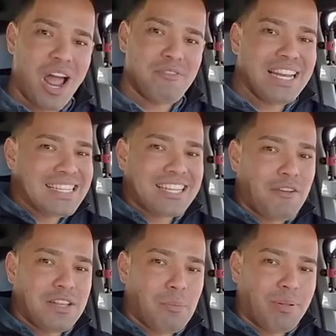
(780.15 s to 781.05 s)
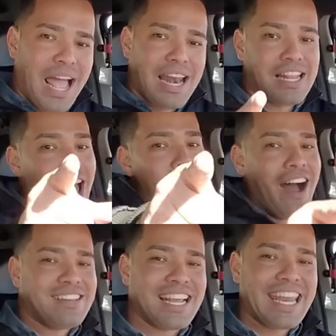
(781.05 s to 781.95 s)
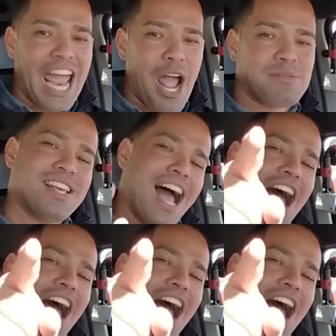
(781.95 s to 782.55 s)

driving and saving the planet. I was atCAMS.